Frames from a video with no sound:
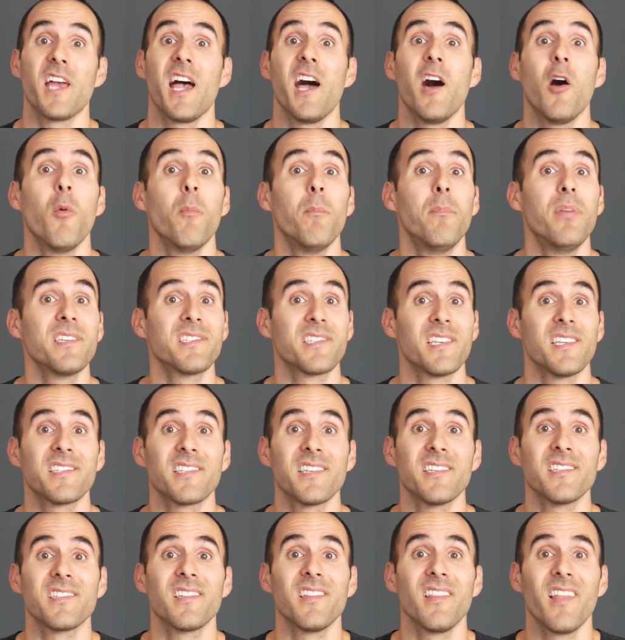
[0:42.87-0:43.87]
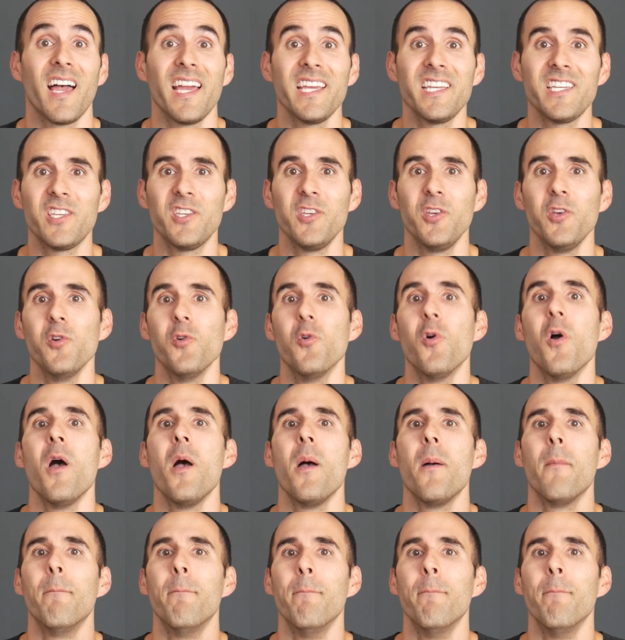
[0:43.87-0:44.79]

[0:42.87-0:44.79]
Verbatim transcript: to help businesses like you